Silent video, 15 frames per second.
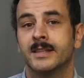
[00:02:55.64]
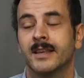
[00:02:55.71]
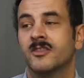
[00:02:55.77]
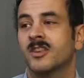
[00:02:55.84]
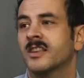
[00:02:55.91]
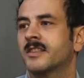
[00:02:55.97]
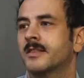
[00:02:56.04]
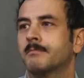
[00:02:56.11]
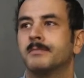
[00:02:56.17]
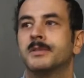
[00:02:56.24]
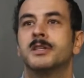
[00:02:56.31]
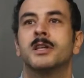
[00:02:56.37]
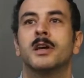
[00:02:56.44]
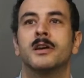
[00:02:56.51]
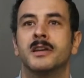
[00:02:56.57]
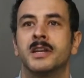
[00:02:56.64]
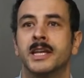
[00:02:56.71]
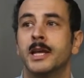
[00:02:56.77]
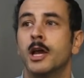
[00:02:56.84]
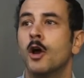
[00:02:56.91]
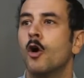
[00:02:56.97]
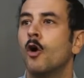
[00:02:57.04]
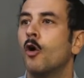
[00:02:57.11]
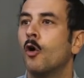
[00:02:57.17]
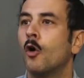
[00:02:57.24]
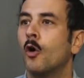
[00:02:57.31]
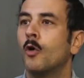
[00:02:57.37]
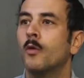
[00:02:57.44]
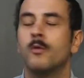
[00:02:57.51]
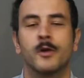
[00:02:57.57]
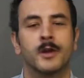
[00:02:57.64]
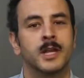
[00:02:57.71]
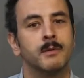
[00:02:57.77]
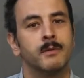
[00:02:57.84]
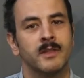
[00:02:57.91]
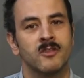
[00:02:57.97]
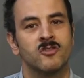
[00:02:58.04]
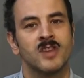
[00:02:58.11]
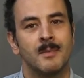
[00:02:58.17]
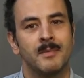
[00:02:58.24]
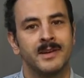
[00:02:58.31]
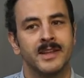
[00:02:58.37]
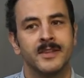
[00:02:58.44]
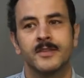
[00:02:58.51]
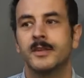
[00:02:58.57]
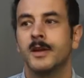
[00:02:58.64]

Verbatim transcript: such as turning or working with a Japanese